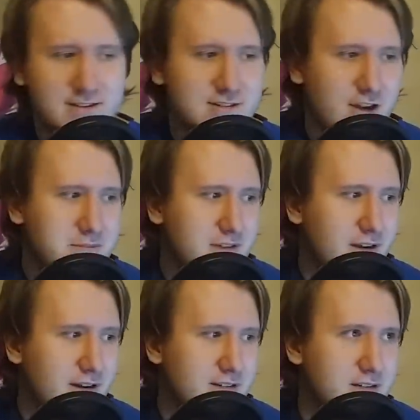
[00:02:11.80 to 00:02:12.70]
So I'm
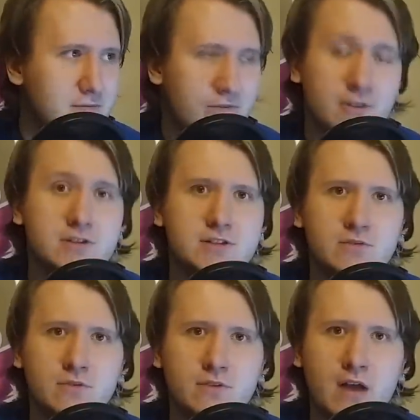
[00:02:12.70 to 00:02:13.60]
stuck in some reversed
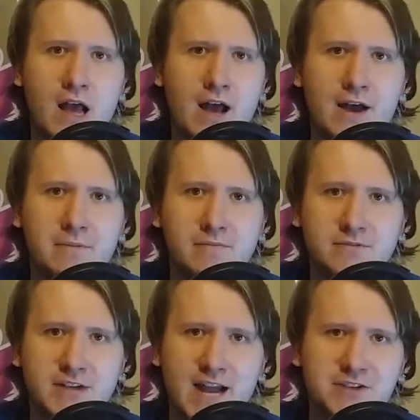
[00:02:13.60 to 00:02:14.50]
um,
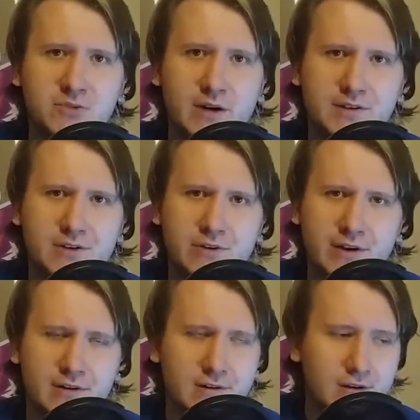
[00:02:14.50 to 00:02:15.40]
catch 22
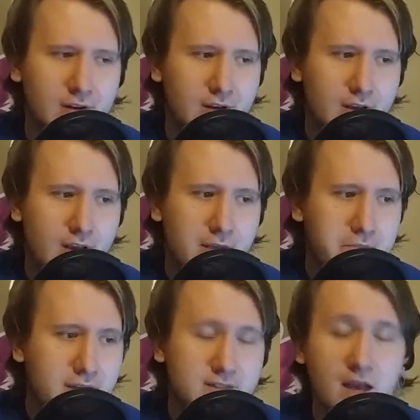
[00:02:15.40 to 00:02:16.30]
here.
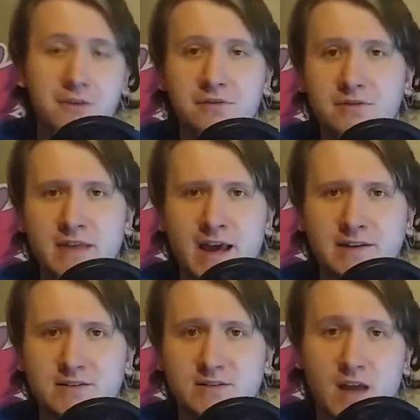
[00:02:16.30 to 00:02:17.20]
But other than
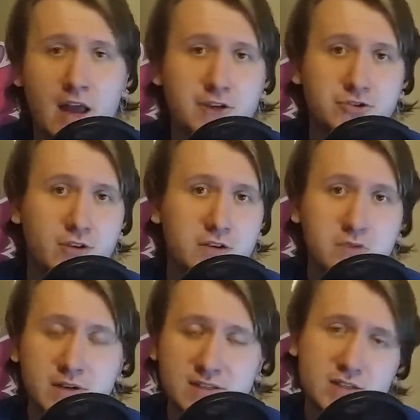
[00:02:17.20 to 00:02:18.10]
that, actually I just
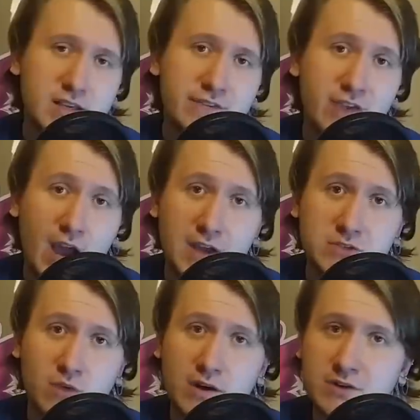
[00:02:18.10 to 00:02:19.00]
want to see if you
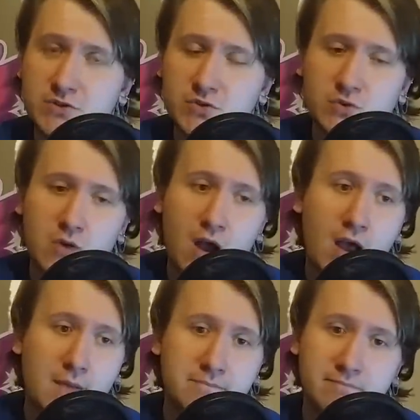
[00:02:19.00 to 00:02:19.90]
guys wanted to
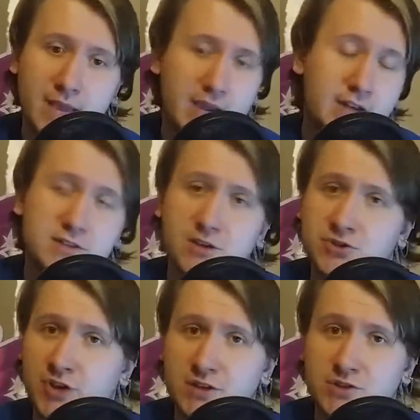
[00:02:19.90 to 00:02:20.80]
uh, make any
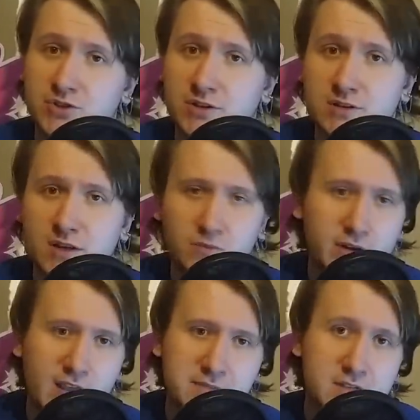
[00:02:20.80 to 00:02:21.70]
suggestions on
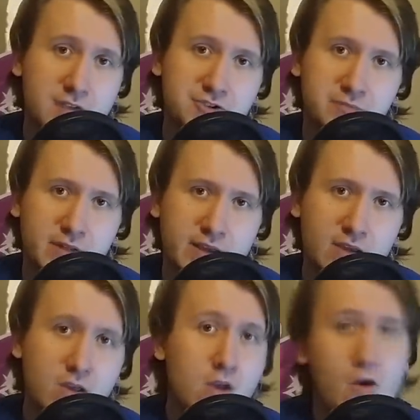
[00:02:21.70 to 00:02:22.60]
what games I should
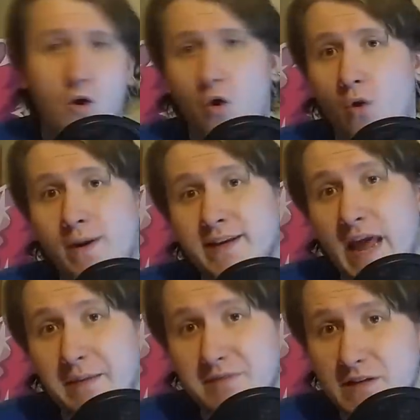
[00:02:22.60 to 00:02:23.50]
play, or what
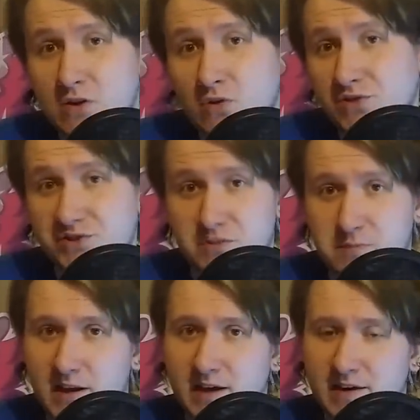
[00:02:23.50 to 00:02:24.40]
games the Doctor should
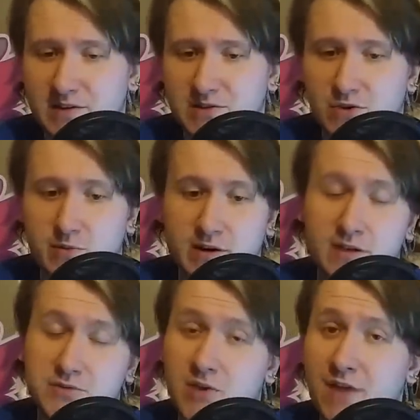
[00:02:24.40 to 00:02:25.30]
play, so we can
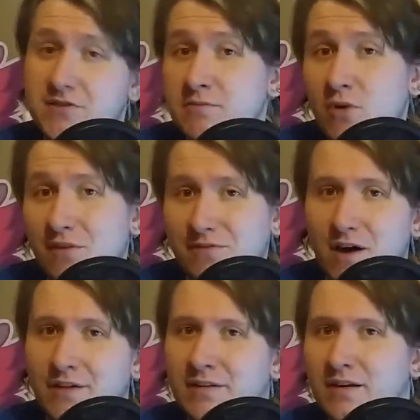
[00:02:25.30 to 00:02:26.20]
also have some more
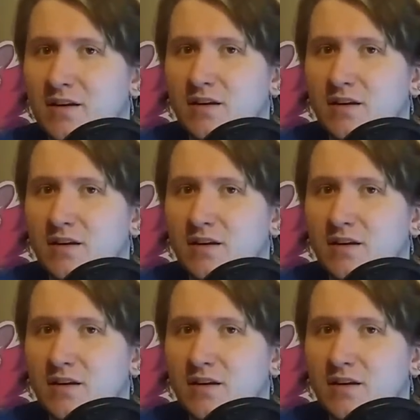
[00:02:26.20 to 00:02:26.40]
fun.